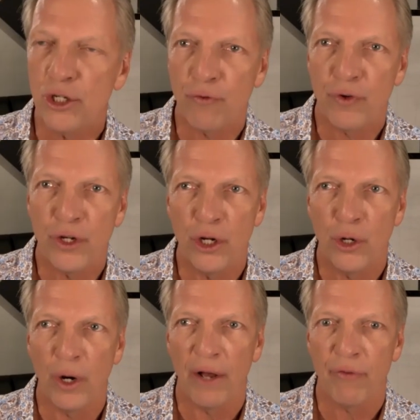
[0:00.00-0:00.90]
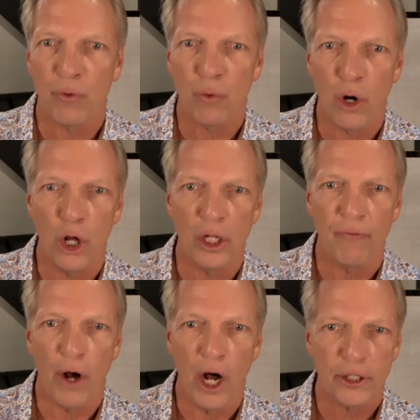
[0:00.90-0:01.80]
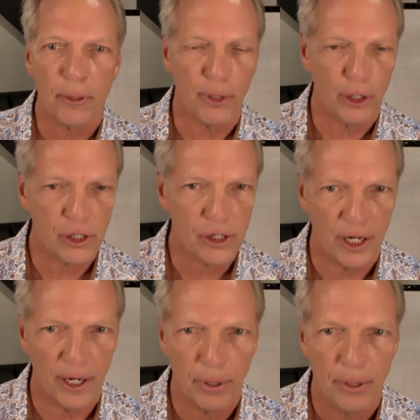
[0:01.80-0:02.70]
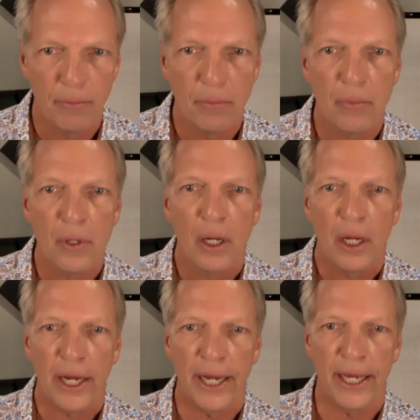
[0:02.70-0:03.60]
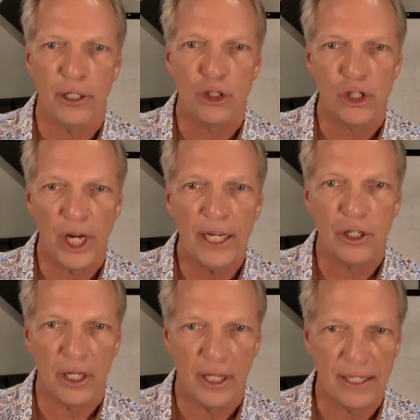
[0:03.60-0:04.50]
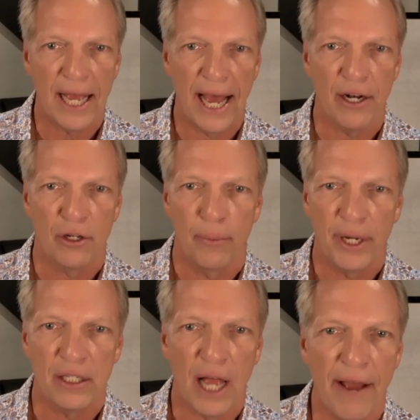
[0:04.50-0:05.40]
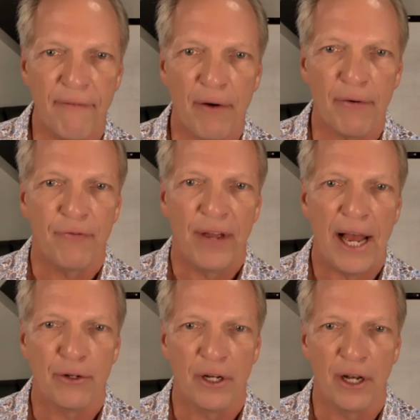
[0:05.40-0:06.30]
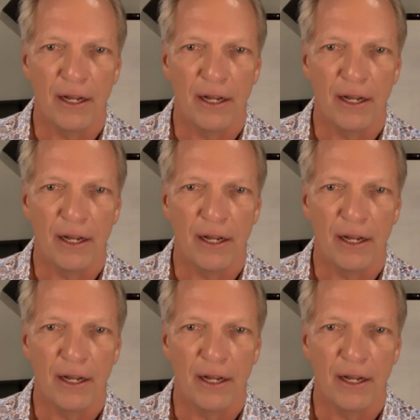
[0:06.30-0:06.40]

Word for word: your view of the role of entrepreneurship in changing this attitude? Because I've never found an